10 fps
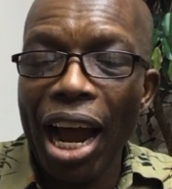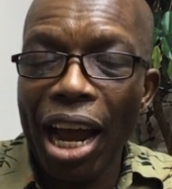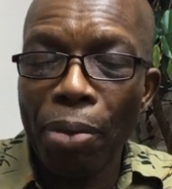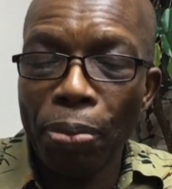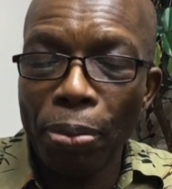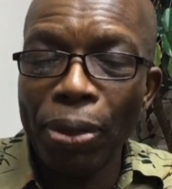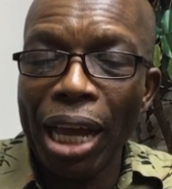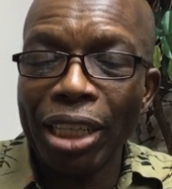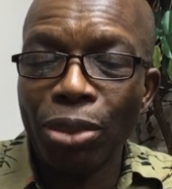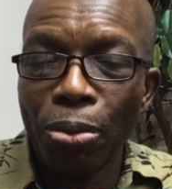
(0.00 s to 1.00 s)
people I
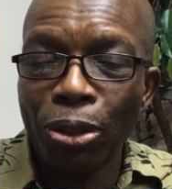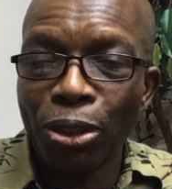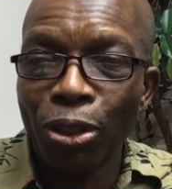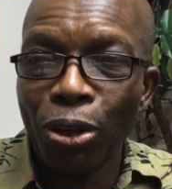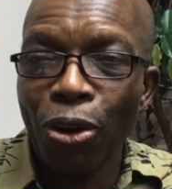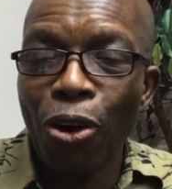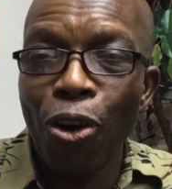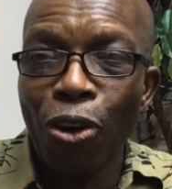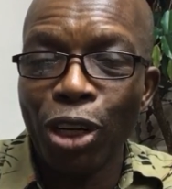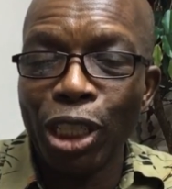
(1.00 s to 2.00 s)
sponsor
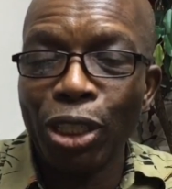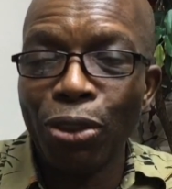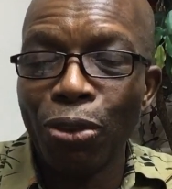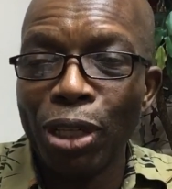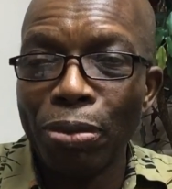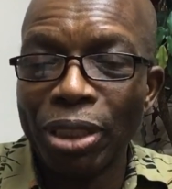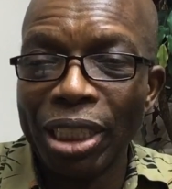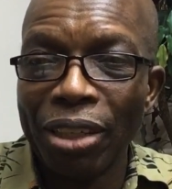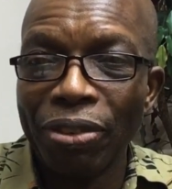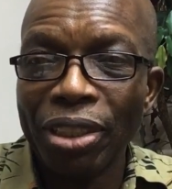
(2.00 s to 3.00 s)
already know
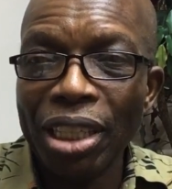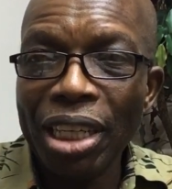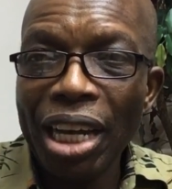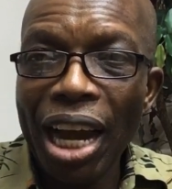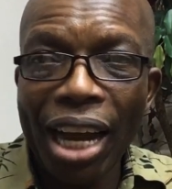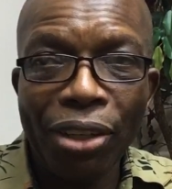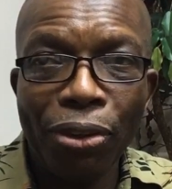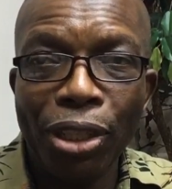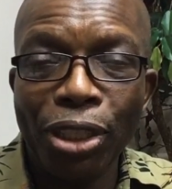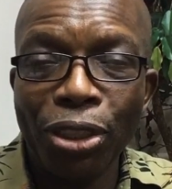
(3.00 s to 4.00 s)
themselves. I know
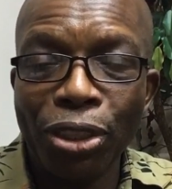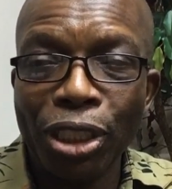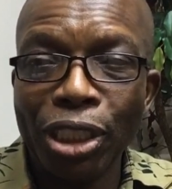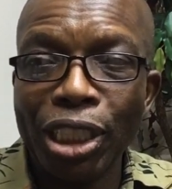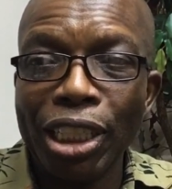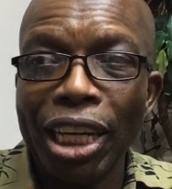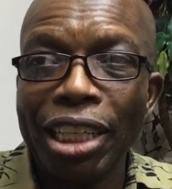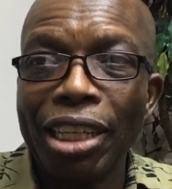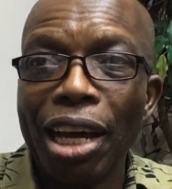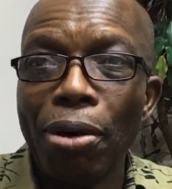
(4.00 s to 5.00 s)
the churches that
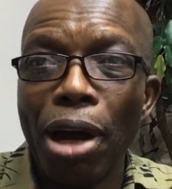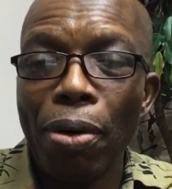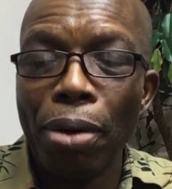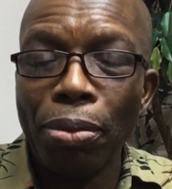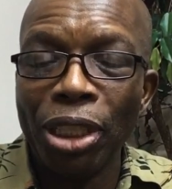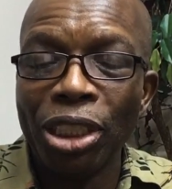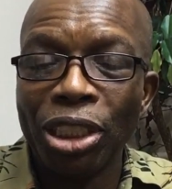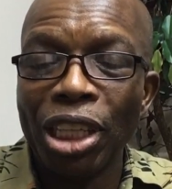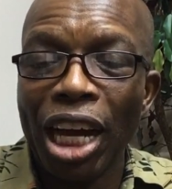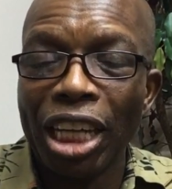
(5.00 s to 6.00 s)
our
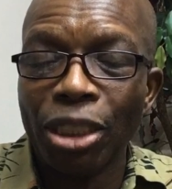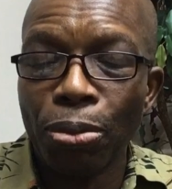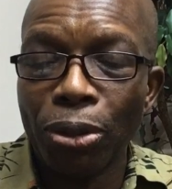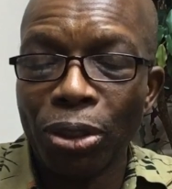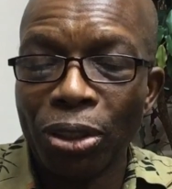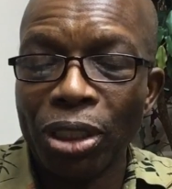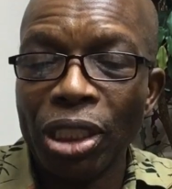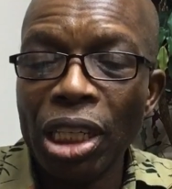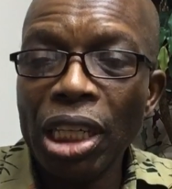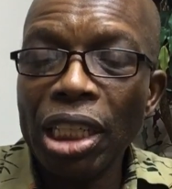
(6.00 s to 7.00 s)
ministry are sponsoring.
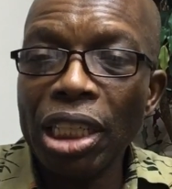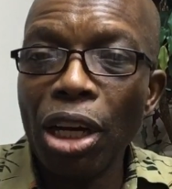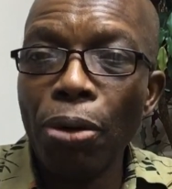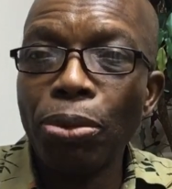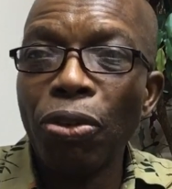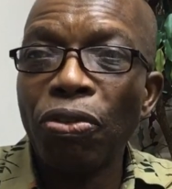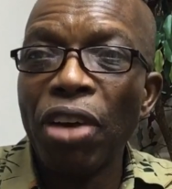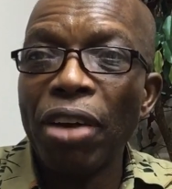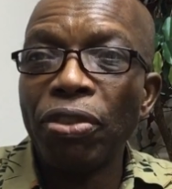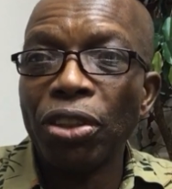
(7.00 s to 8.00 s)
They are up to
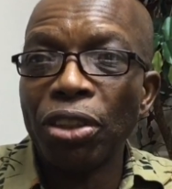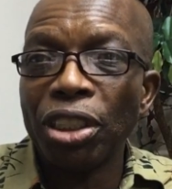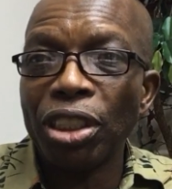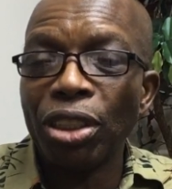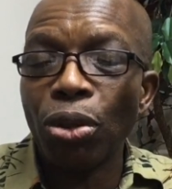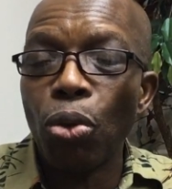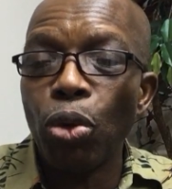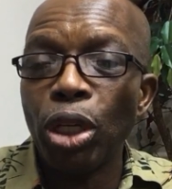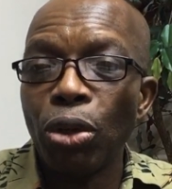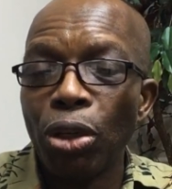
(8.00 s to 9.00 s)
5 churches, so we
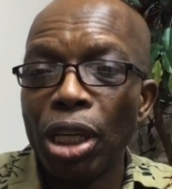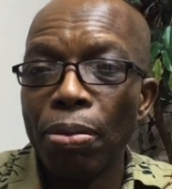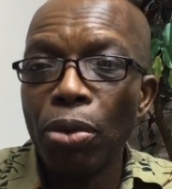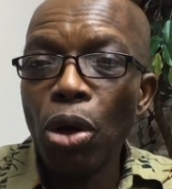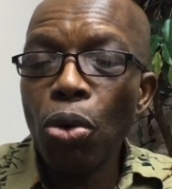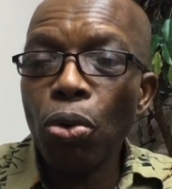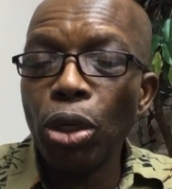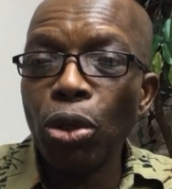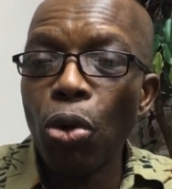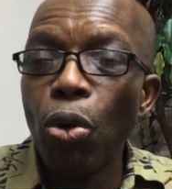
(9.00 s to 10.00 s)
know them. We
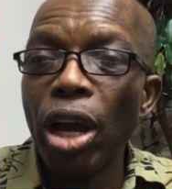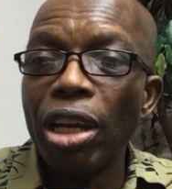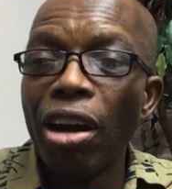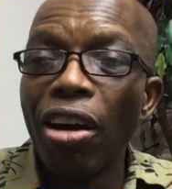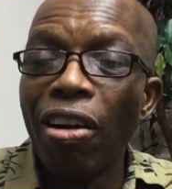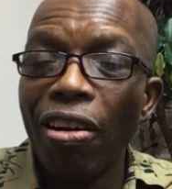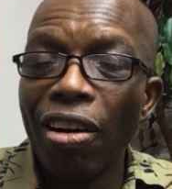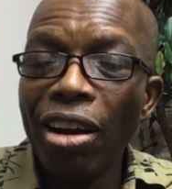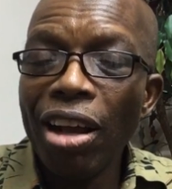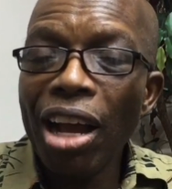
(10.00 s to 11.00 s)
know where they are,
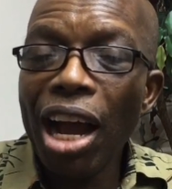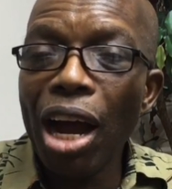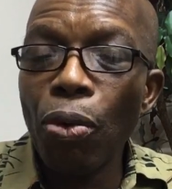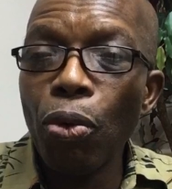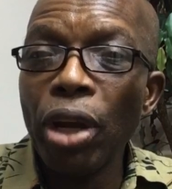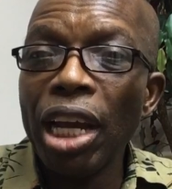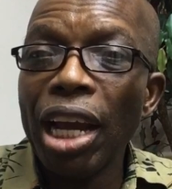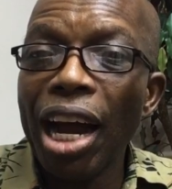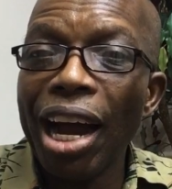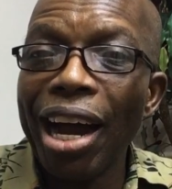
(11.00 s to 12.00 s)
and we
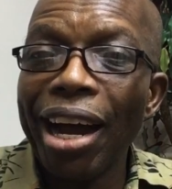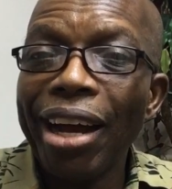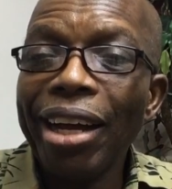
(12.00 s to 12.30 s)
are